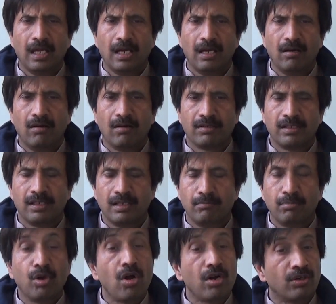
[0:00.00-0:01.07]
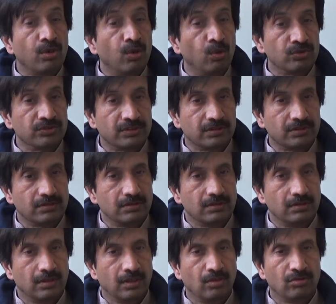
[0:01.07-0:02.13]
uh, or the blocked nose
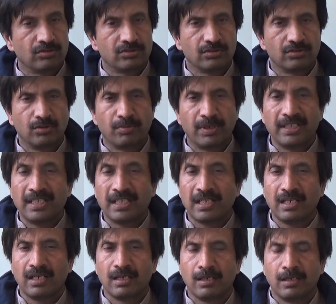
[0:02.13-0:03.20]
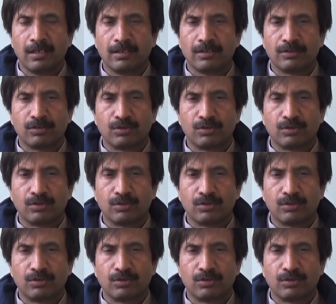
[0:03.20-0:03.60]
you know so the breathing uh,